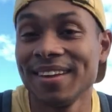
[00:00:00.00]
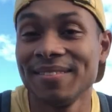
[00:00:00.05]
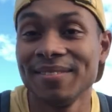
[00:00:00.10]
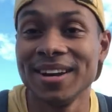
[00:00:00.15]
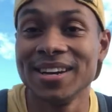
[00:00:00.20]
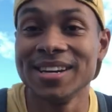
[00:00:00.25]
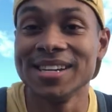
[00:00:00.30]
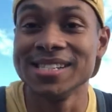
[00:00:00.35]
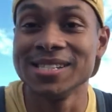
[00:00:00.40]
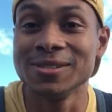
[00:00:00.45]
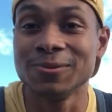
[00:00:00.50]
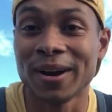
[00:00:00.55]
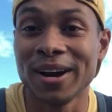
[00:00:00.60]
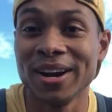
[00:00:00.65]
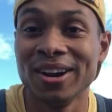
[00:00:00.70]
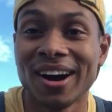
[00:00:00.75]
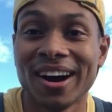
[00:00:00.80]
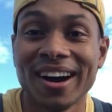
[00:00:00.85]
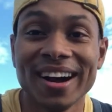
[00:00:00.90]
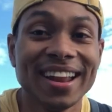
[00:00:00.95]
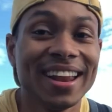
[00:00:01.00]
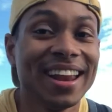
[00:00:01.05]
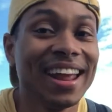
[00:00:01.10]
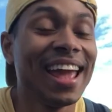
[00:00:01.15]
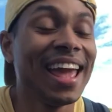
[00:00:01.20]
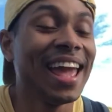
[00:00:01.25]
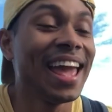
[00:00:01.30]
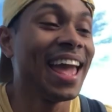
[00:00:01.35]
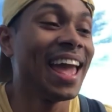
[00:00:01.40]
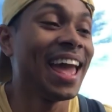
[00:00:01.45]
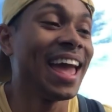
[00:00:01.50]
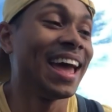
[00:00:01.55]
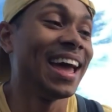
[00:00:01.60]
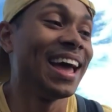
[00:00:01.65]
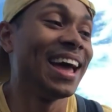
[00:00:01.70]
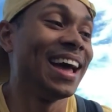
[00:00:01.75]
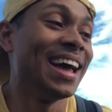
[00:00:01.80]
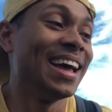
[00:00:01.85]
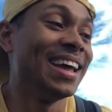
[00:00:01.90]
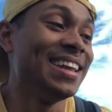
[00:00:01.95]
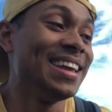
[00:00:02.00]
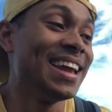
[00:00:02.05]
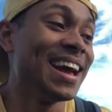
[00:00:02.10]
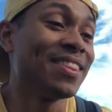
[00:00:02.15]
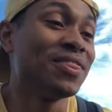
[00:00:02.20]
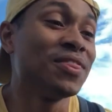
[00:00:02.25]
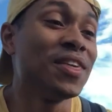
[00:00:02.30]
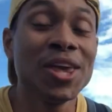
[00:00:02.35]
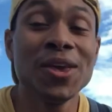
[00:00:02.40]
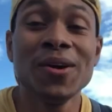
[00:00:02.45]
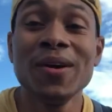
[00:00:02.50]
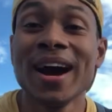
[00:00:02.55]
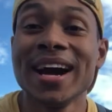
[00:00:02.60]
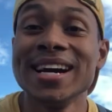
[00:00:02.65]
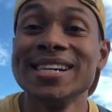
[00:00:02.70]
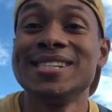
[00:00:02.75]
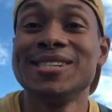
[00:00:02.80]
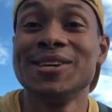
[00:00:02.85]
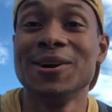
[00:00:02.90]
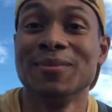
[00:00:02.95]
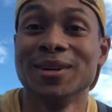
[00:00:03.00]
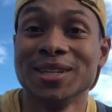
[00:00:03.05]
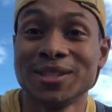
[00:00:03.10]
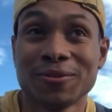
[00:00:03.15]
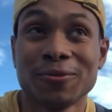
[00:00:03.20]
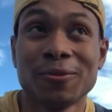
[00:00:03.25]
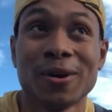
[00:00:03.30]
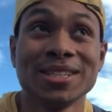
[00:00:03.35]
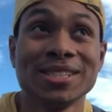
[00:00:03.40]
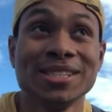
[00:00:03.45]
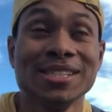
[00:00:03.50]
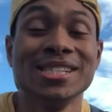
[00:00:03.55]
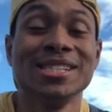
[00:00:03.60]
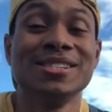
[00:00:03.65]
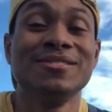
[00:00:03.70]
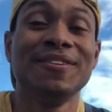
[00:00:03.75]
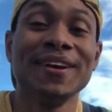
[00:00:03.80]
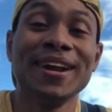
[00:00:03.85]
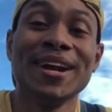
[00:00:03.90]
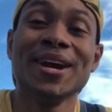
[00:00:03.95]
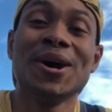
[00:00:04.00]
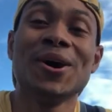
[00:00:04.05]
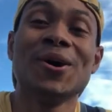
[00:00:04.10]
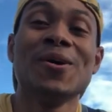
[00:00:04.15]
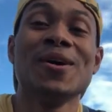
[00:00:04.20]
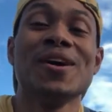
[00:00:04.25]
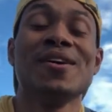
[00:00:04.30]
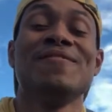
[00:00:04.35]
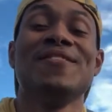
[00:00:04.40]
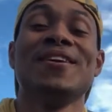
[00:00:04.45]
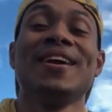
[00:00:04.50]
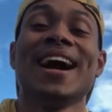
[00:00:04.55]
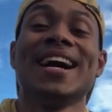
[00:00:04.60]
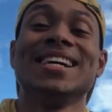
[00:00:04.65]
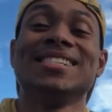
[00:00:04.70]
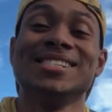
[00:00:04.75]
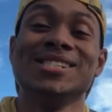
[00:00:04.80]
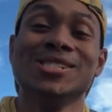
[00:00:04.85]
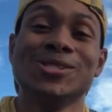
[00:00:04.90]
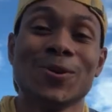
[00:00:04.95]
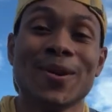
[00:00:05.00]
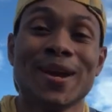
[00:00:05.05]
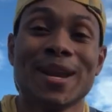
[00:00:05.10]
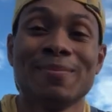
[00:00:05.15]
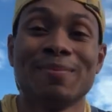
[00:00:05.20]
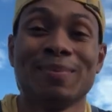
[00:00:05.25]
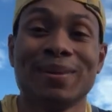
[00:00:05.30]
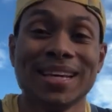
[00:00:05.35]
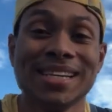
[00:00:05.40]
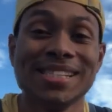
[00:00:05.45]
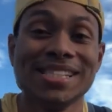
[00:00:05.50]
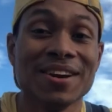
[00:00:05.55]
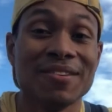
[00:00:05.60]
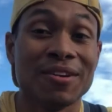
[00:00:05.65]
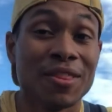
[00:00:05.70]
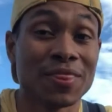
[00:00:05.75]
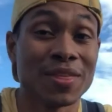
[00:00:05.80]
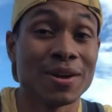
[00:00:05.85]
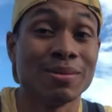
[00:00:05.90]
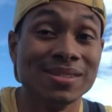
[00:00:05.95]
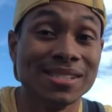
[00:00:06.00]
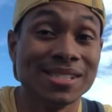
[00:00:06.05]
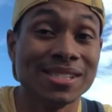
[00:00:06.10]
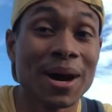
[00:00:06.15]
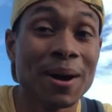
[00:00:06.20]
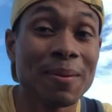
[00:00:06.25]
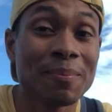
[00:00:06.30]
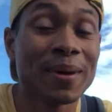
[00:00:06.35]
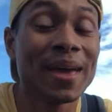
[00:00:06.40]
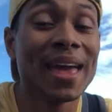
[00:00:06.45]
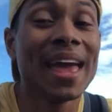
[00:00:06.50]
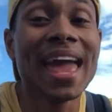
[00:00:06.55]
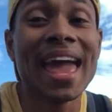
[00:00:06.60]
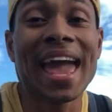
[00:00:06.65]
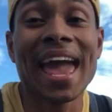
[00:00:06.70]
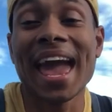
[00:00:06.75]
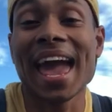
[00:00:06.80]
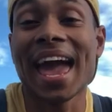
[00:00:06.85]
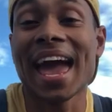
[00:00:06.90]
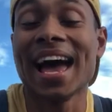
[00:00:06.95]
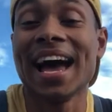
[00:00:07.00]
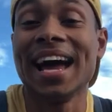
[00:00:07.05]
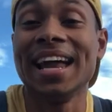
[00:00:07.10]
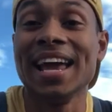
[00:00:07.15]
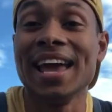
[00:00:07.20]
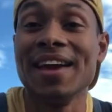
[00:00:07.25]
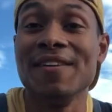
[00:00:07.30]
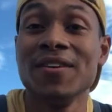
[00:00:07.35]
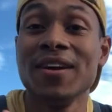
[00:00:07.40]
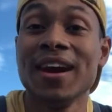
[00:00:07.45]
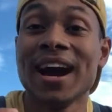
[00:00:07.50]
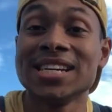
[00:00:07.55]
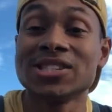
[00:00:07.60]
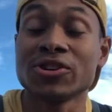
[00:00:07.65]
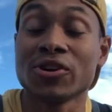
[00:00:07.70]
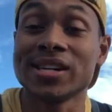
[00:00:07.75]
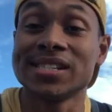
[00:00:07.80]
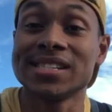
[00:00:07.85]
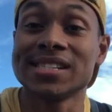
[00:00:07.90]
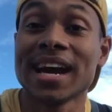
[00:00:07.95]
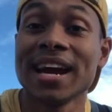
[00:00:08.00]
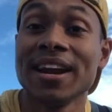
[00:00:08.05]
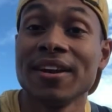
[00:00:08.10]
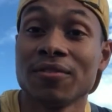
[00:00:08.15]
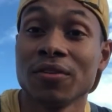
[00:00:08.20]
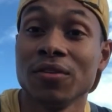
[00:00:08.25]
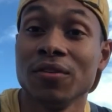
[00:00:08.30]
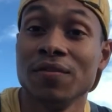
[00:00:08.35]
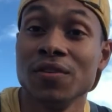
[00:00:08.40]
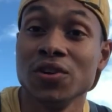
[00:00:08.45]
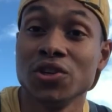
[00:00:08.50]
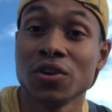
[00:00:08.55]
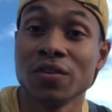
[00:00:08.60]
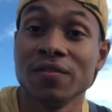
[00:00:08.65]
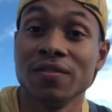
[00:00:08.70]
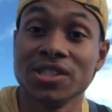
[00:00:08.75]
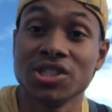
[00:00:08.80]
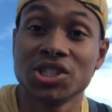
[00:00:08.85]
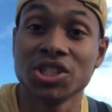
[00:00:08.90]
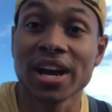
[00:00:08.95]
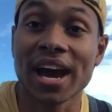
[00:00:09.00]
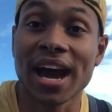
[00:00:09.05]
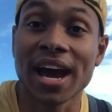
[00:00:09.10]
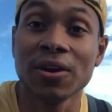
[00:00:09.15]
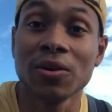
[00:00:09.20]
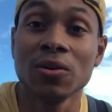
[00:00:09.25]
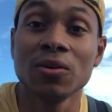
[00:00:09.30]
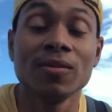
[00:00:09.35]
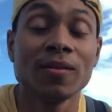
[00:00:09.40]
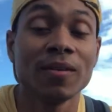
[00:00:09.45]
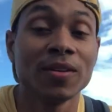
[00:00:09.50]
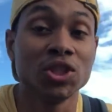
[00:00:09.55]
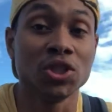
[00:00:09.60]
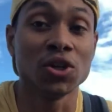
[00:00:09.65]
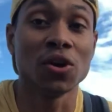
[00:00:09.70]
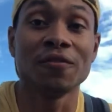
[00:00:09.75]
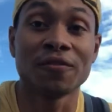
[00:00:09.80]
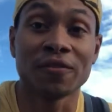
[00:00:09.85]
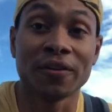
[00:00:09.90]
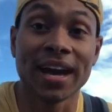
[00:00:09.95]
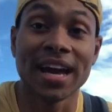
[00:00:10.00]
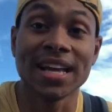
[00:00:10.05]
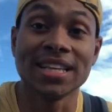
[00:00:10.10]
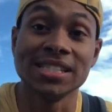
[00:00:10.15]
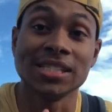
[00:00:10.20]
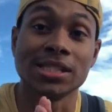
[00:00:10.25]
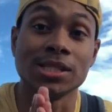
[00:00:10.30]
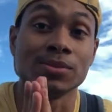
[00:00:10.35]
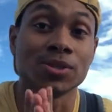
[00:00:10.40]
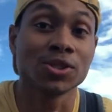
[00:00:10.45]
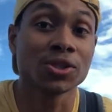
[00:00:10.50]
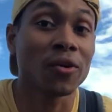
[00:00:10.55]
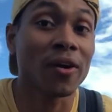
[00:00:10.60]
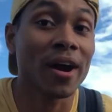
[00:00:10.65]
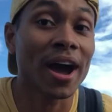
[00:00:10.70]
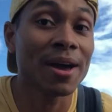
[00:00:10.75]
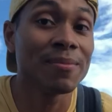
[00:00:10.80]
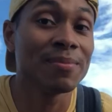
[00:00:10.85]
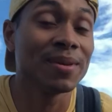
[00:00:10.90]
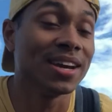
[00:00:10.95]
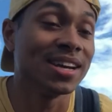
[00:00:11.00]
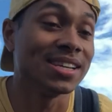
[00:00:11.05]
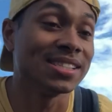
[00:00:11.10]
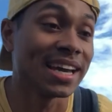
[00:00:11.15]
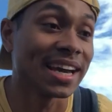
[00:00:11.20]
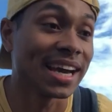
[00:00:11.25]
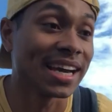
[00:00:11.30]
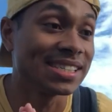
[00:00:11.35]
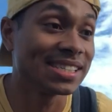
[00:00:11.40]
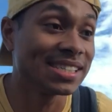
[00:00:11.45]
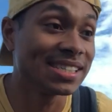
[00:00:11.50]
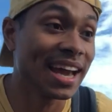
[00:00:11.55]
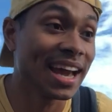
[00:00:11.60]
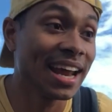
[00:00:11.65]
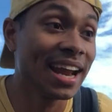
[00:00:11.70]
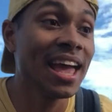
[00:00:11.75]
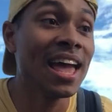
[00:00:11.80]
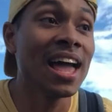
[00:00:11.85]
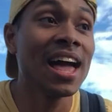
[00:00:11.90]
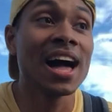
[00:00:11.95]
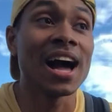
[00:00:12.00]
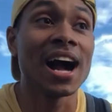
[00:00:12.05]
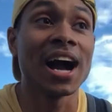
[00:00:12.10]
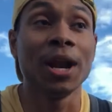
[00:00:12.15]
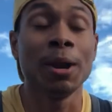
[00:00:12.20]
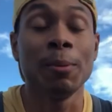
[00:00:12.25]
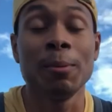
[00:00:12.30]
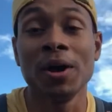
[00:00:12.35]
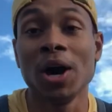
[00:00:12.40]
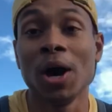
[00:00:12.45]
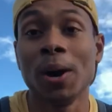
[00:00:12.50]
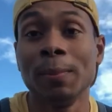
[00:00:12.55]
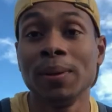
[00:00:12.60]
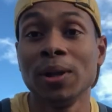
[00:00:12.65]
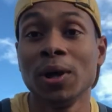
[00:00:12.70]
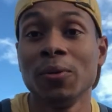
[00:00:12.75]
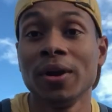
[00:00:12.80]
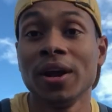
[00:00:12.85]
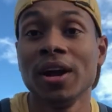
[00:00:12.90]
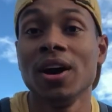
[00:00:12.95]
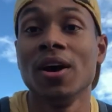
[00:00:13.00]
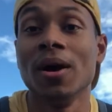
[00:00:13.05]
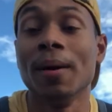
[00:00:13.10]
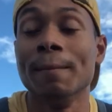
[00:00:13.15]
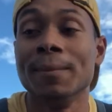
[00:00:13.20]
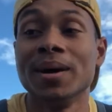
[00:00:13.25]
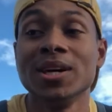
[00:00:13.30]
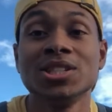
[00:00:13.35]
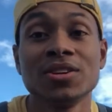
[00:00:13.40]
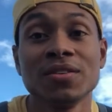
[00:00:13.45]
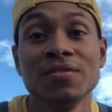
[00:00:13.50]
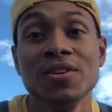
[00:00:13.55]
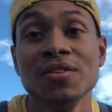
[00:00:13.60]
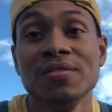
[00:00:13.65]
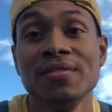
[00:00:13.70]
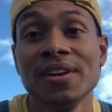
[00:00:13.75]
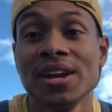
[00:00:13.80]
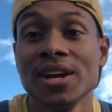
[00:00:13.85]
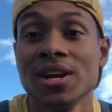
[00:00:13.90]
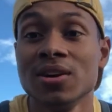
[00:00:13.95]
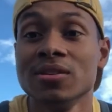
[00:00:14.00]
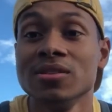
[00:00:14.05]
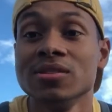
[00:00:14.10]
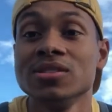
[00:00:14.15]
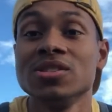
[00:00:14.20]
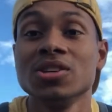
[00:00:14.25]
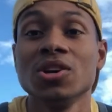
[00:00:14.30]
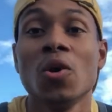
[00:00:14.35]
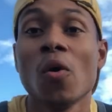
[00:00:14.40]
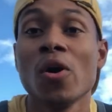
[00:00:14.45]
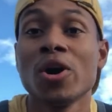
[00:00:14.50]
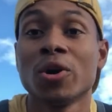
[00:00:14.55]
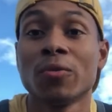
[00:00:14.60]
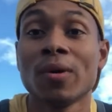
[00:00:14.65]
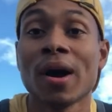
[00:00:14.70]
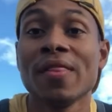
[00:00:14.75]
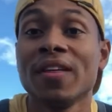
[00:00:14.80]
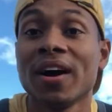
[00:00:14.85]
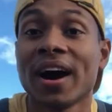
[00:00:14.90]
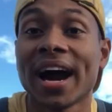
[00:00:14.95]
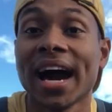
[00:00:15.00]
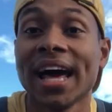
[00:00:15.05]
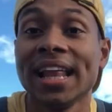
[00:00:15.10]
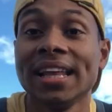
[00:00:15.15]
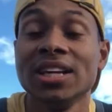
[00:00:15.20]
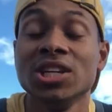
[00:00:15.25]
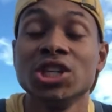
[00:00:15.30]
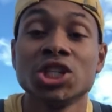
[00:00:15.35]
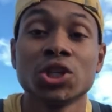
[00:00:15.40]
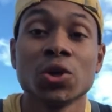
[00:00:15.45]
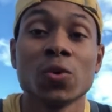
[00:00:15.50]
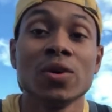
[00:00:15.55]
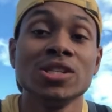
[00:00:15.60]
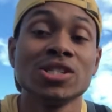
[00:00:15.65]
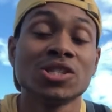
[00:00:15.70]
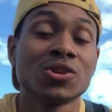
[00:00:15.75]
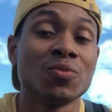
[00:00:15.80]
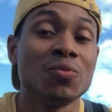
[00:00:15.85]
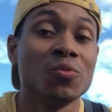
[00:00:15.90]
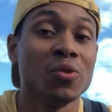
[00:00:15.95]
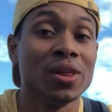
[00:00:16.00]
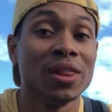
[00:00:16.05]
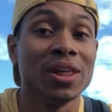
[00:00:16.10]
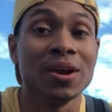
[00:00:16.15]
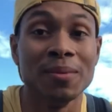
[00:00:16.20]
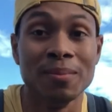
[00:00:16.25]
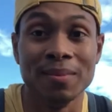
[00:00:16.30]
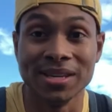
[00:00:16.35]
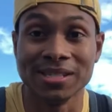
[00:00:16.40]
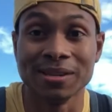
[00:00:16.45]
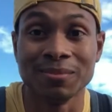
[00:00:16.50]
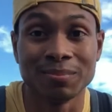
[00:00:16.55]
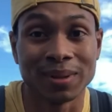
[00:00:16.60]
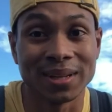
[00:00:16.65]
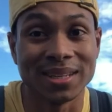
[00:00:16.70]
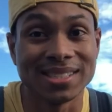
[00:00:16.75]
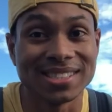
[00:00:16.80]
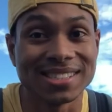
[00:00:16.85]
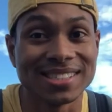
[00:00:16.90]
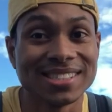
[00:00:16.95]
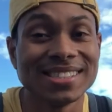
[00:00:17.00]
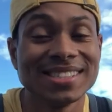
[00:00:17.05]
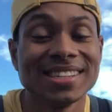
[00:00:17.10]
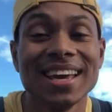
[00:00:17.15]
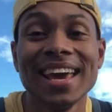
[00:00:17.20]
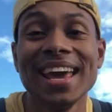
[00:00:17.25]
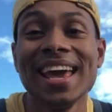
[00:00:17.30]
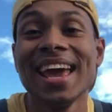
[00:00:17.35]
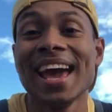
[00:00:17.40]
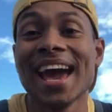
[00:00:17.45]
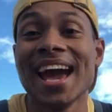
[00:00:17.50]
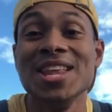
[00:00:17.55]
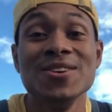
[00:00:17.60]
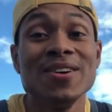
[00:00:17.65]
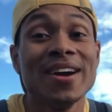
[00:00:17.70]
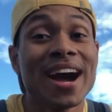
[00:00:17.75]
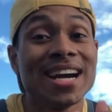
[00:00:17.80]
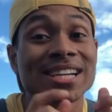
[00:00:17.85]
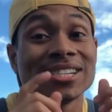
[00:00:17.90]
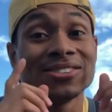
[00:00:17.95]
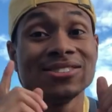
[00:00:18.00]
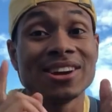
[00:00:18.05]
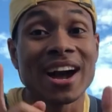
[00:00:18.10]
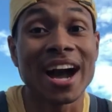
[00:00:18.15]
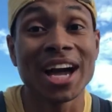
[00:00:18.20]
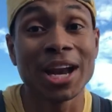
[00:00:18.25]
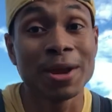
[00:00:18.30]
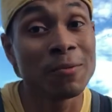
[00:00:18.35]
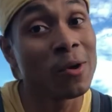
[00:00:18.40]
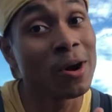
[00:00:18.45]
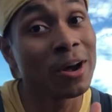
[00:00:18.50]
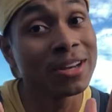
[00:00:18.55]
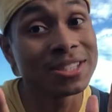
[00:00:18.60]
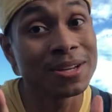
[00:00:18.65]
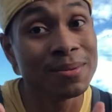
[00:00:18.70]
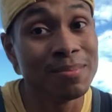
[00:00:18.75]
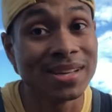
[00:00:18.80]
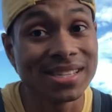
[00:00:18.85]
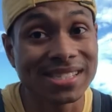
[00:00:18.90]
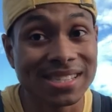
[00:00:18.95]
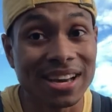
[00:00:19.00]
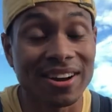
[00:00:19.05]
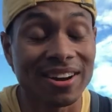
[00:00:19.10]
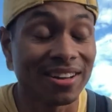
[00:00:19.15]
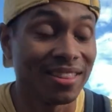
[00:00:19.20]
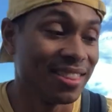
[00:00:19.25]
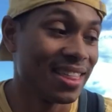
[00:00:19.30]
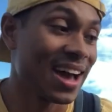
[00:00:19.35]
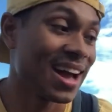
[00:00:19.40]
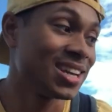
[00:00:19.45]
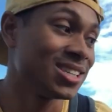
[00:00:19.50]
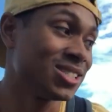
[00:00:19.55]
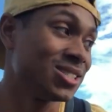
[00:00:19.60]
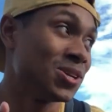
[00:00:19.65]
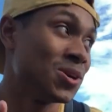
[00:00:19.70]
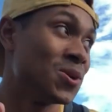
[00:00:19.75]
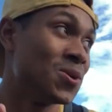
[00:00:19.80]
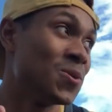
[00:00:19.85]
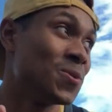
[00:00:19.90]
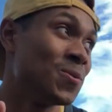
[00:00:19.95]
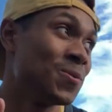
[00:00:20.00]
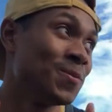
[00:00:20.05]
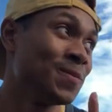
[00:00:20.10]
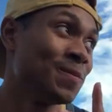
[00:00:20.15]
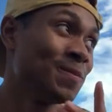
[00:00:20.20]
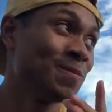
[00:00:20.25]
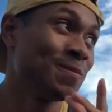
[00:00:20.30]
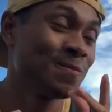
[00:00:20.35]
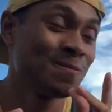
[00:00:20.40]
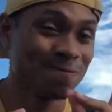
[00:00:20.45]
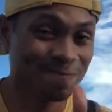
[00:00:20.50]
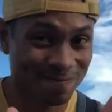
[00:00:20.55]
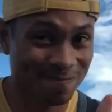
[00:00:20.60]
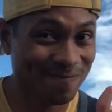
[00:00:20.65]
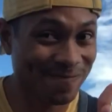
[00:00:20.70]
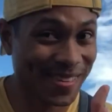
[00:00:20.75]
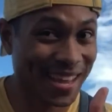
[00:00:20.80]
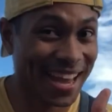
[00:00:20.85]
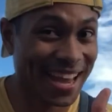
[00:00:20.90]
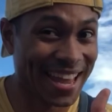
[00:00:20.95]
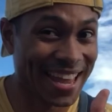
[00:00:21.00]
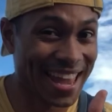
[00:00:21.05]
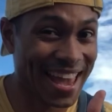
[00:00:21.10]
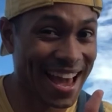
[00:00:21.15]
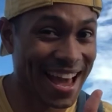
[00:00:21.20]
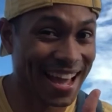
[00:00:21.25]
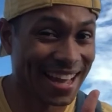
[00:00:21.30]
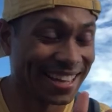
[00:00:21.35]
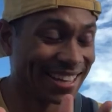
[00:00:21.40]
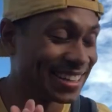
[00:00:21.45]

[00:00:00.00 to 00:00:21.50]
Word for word: because why not? And yeah, thank you guys so much for watching this video. If you guys enjoyed it, please give it a thumbs up. And if you guys are excited for the future of this channel, don't forget to subscribe because like I said, I'm gonna be uploading a bunch of new videos, going around the island, showing some really amazing places. And you guys are not gonna want to miss out on that. So yeah,